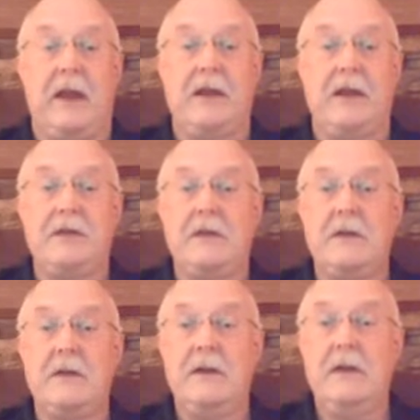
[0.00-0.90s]
thickness
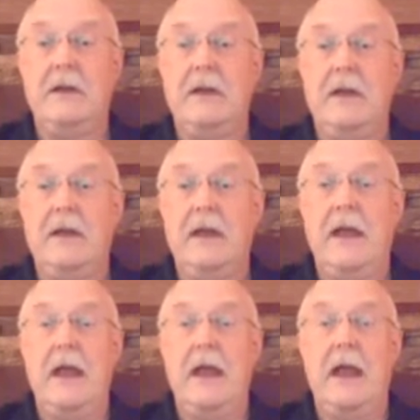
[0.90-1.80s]

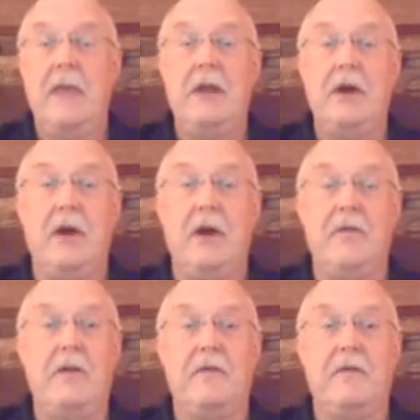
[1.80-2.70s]
and be
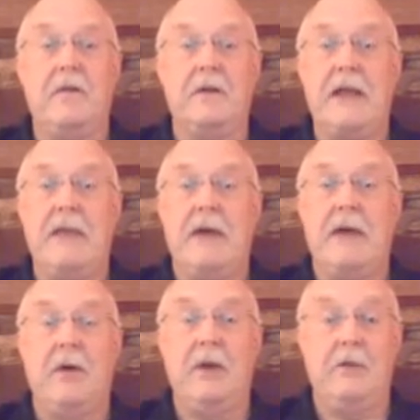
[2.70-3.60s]
covered for the same
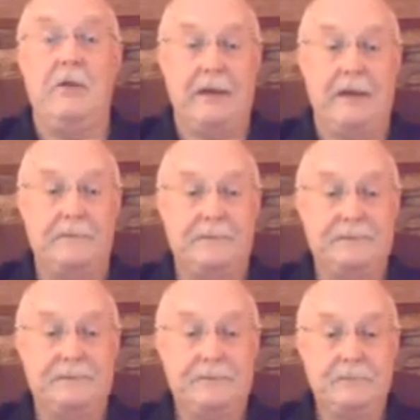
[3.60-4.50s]
hourly rating.
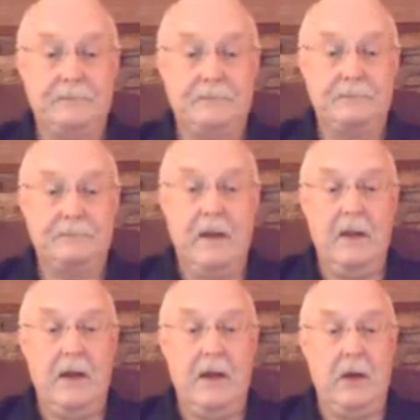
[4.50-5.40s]

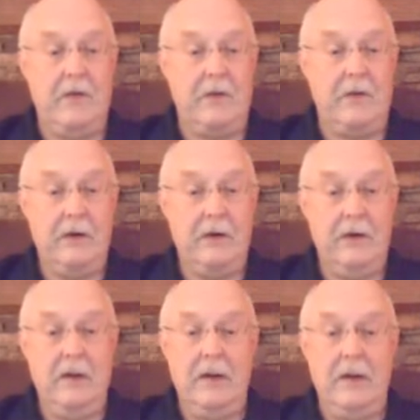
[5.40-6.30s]
However,
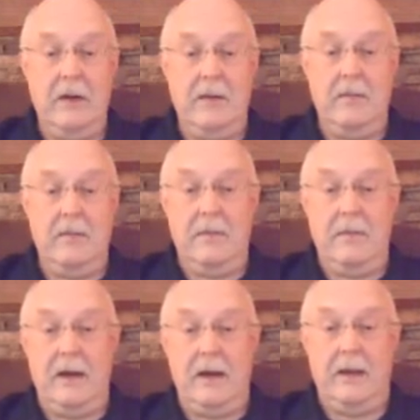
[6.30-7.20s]

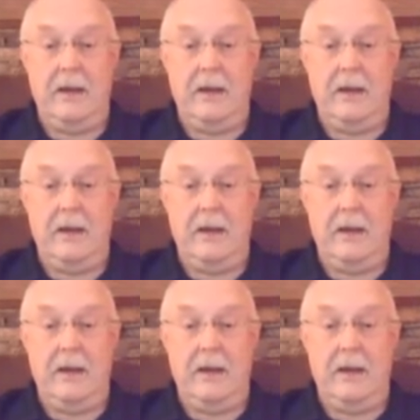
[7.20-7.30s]
you